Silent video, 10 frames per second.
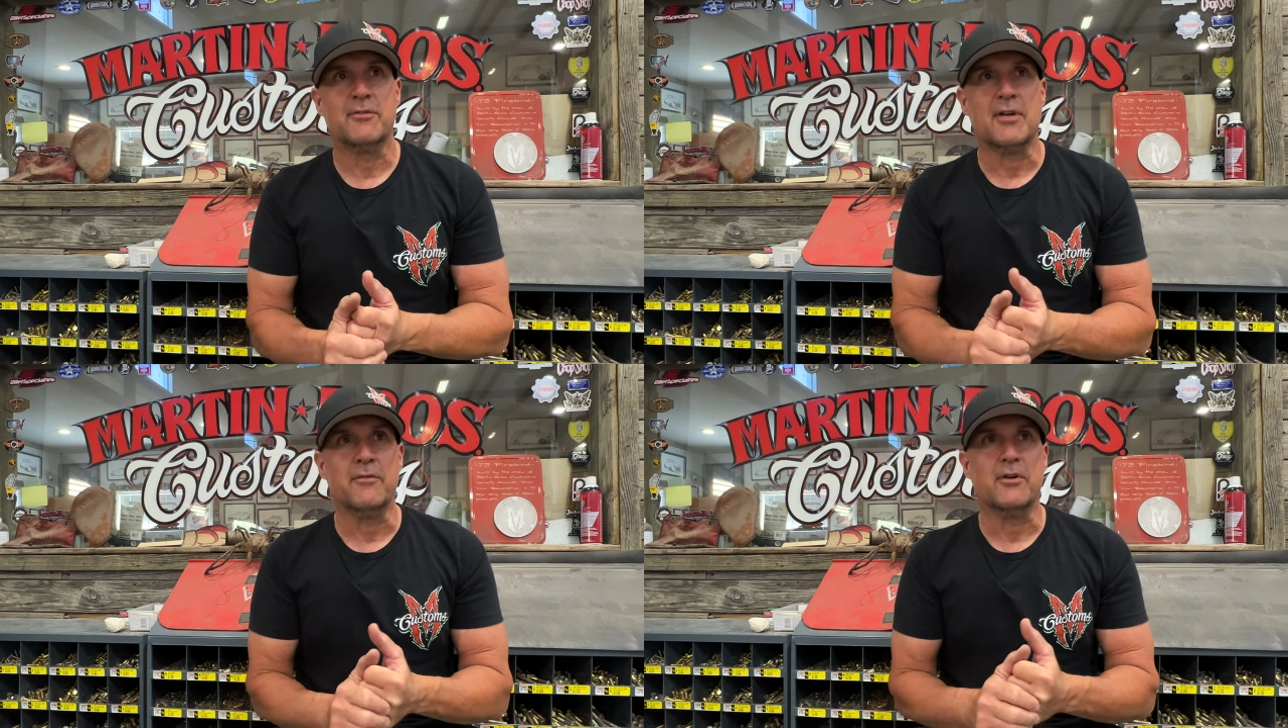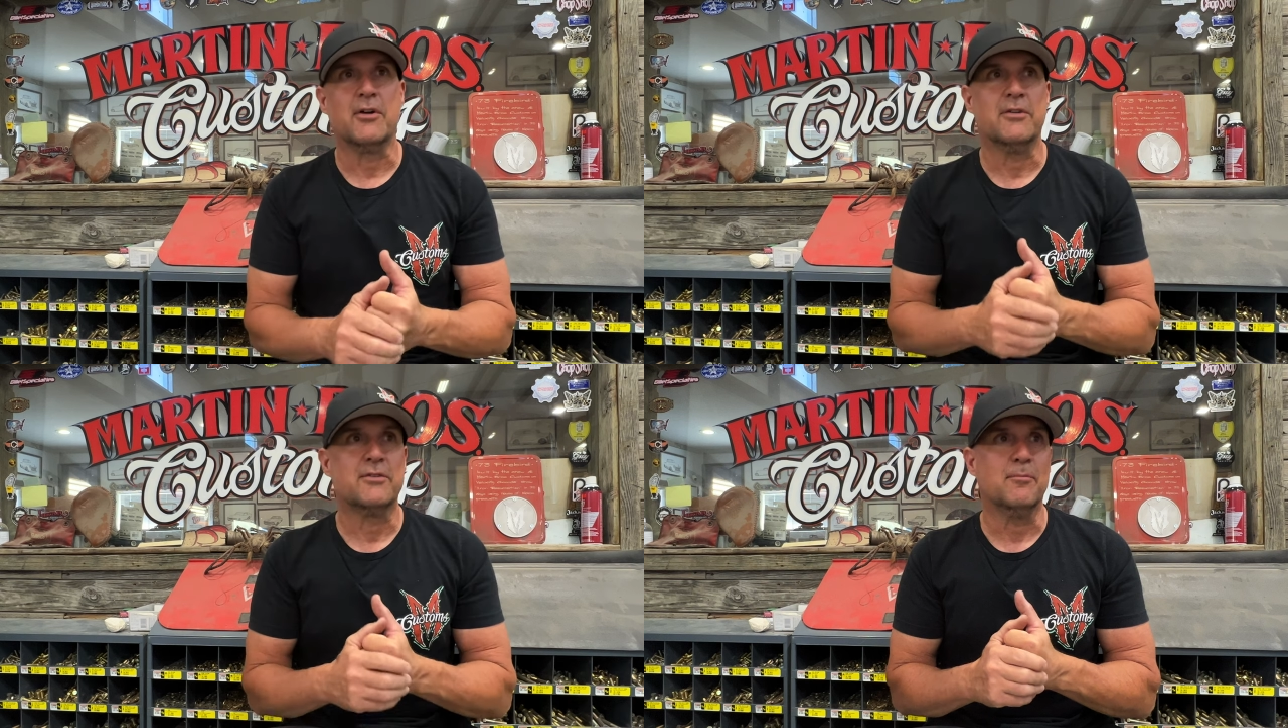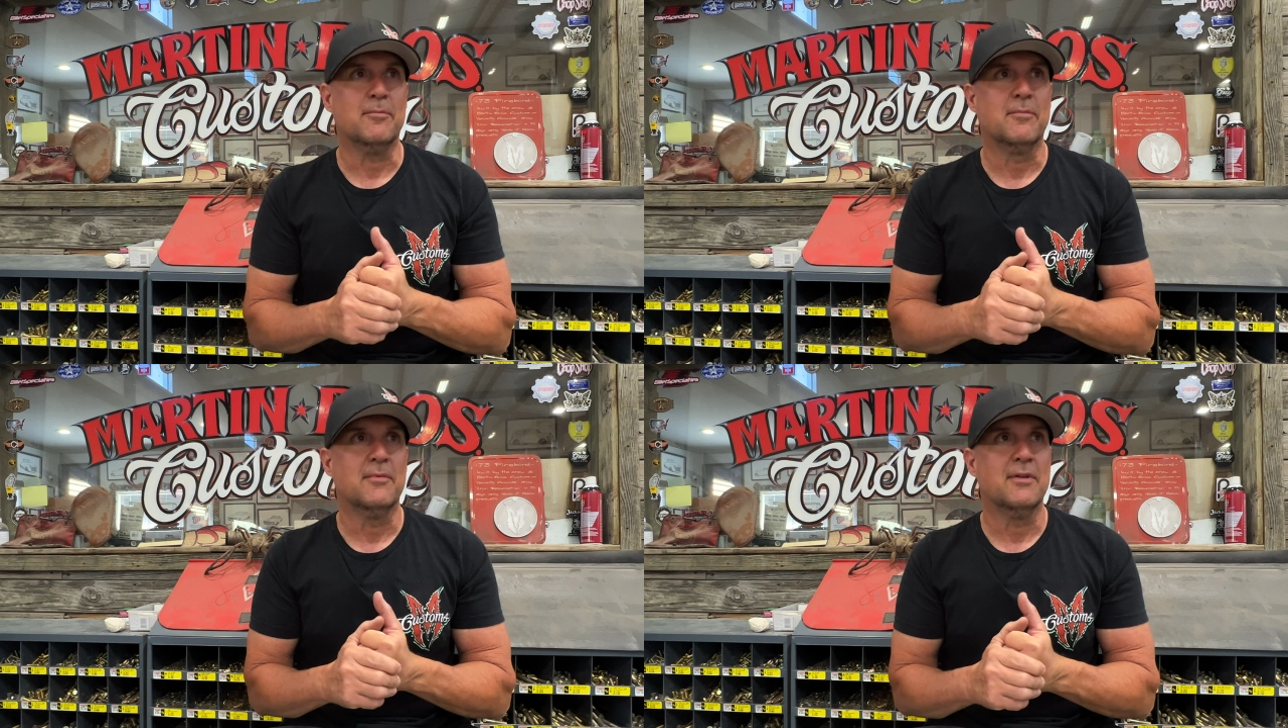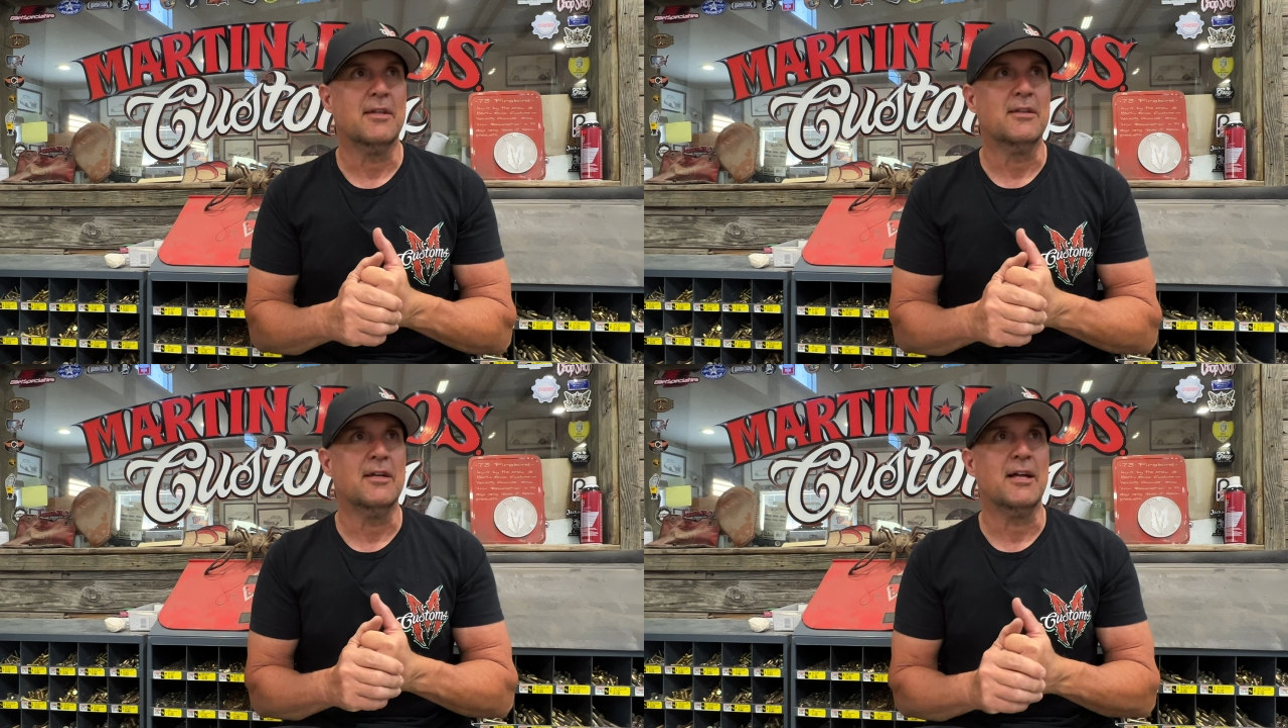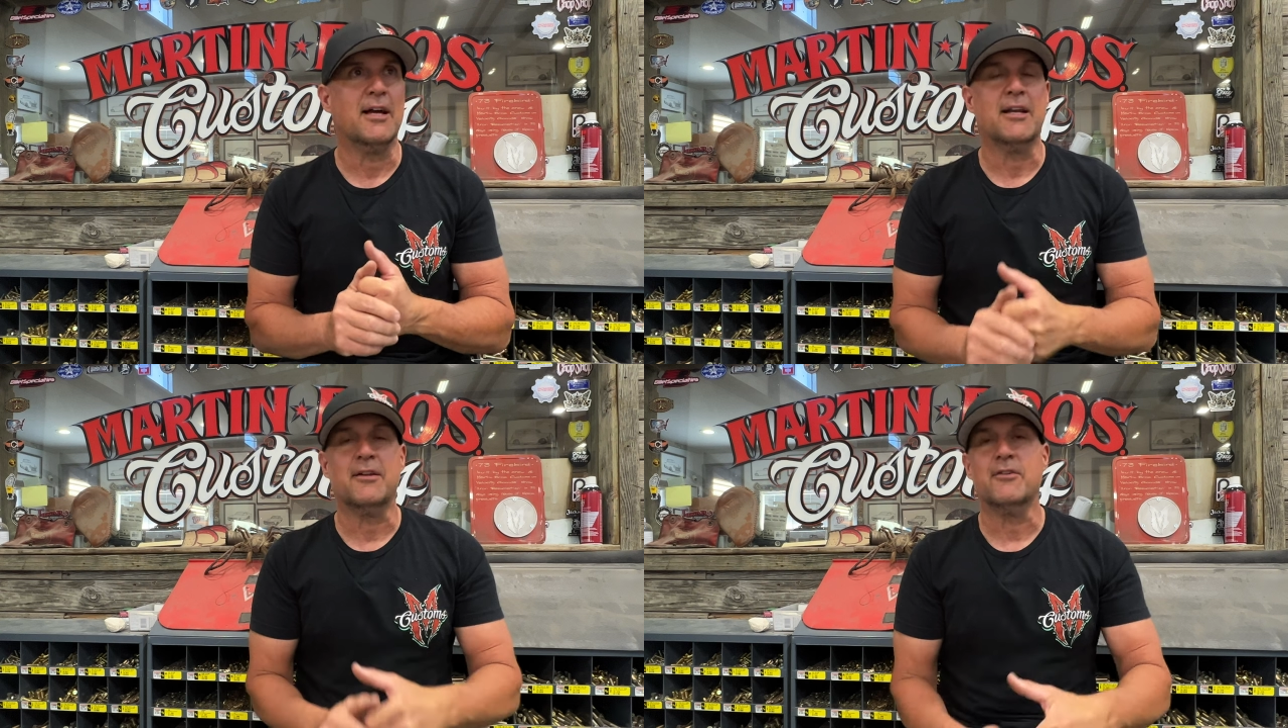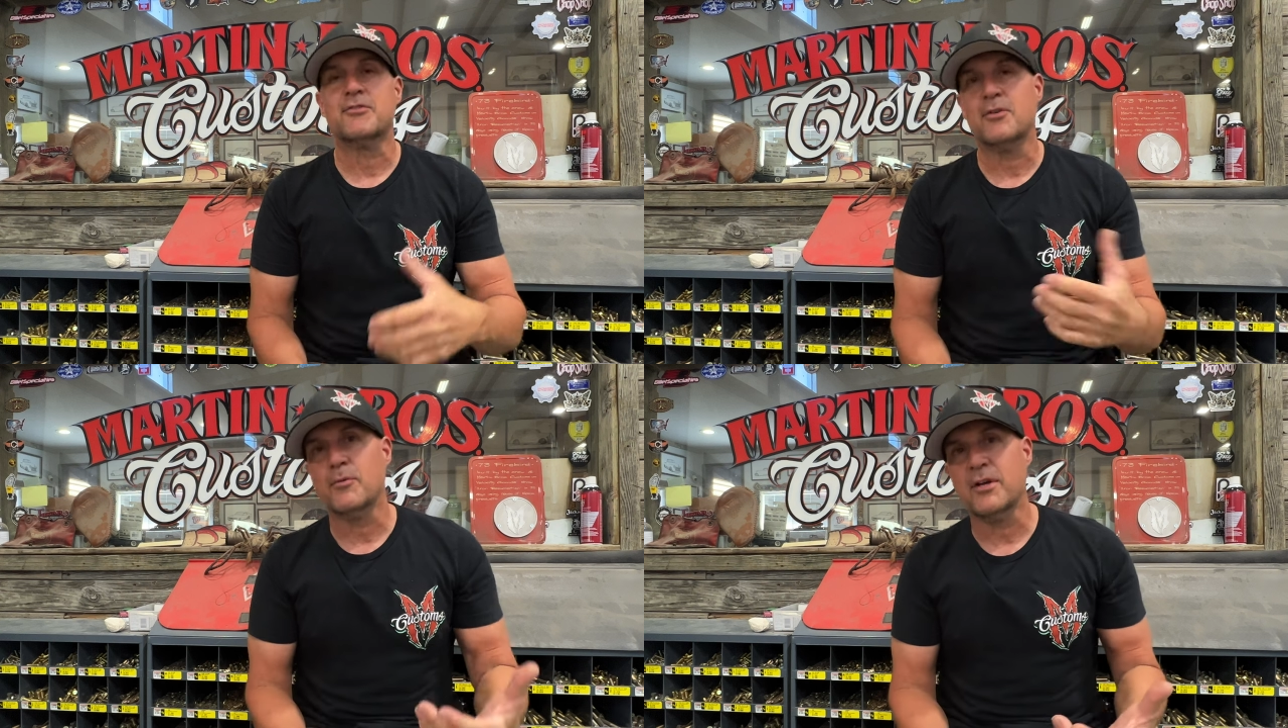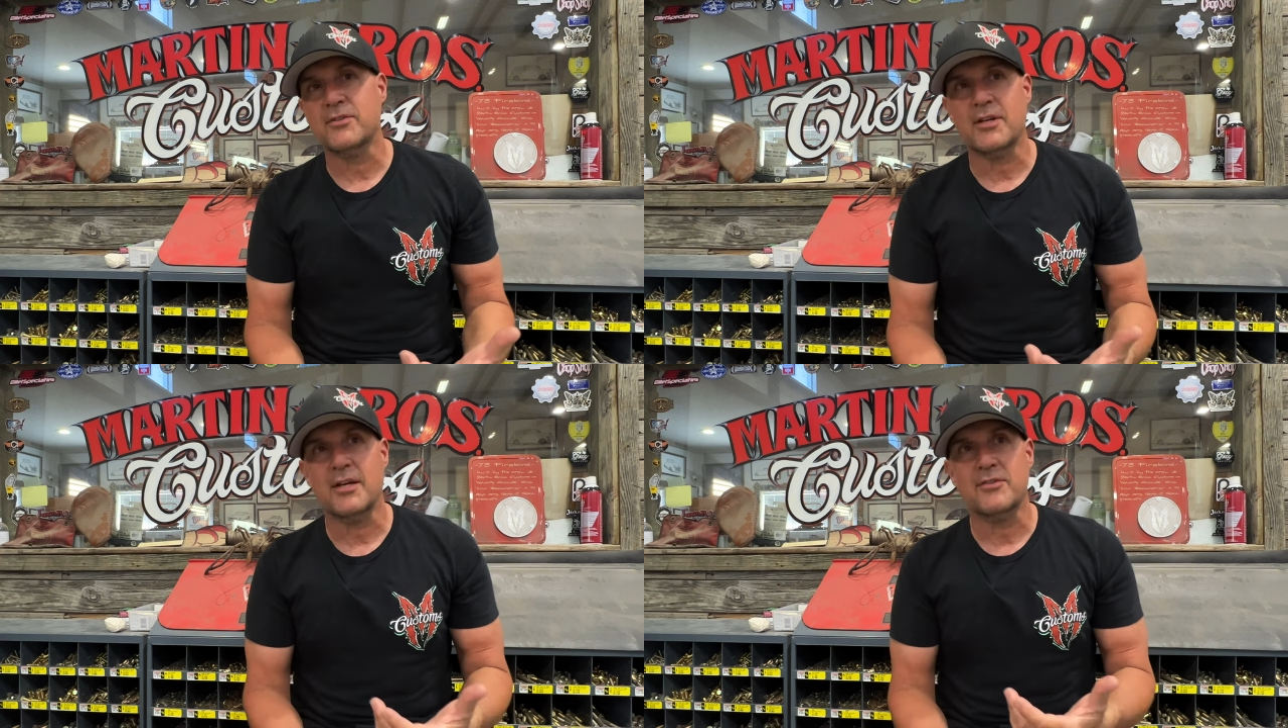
kind of a custom. And then I got into the street racing, had a